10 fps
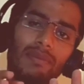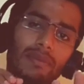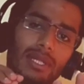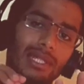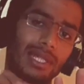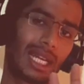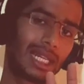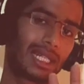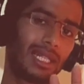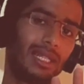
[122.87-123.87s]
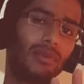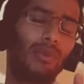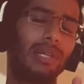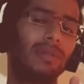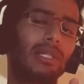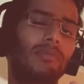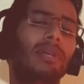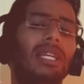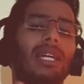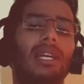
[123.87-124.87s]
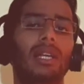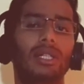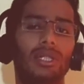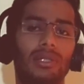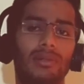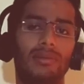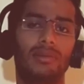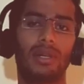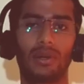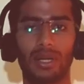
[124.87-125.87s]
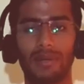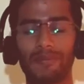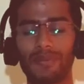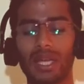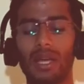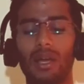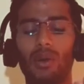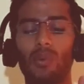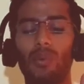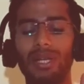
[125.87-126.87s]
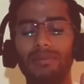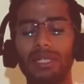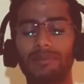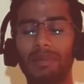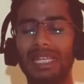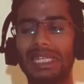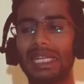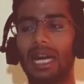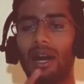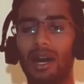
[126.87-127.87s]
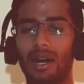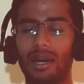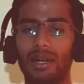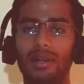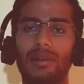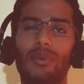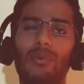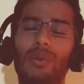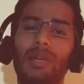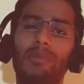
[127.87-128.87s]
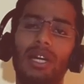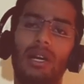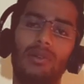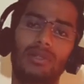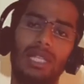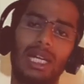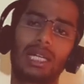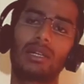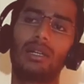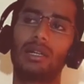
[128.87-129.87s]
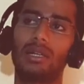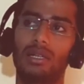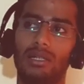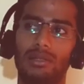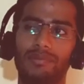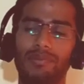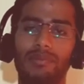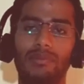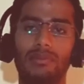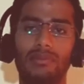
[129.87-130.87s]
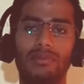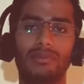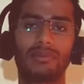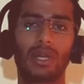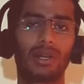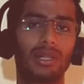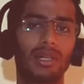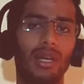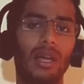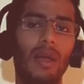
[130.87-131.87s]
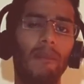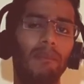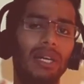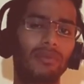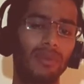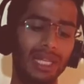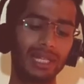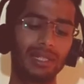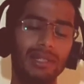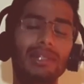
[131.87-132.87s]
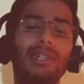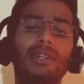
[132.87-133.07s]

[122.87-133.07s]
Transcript: them slightly when we speak English. Okay, when we speak R, we pronounce that A. Got it? But when